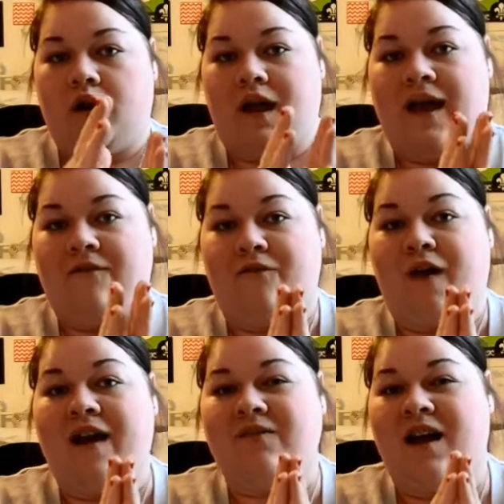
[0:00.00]
have
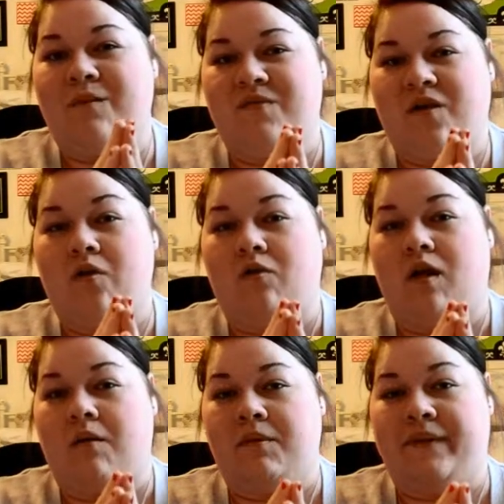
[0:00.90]
5 times total
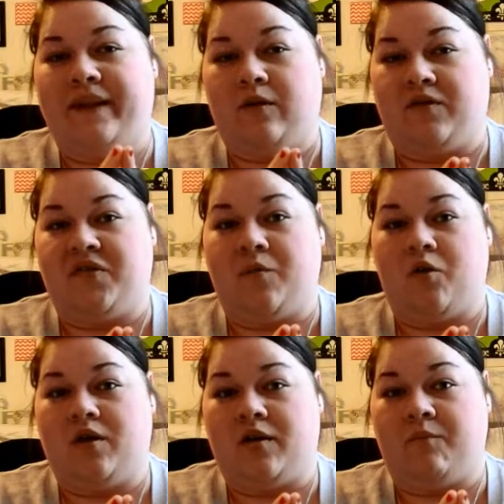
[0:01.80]
I'll be meeting with
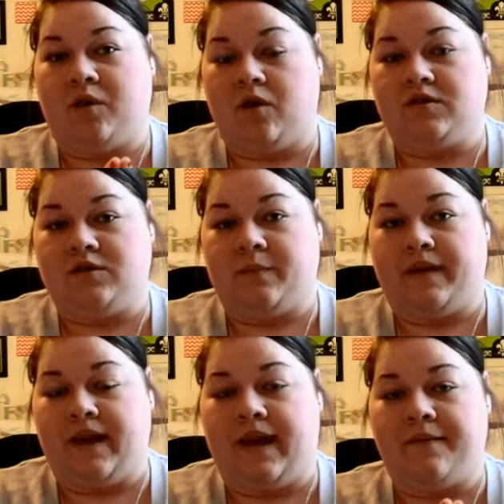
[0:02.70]
someone in regards to my
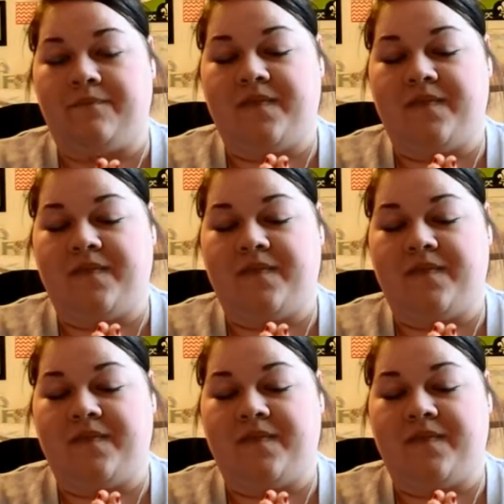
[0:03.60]
diet.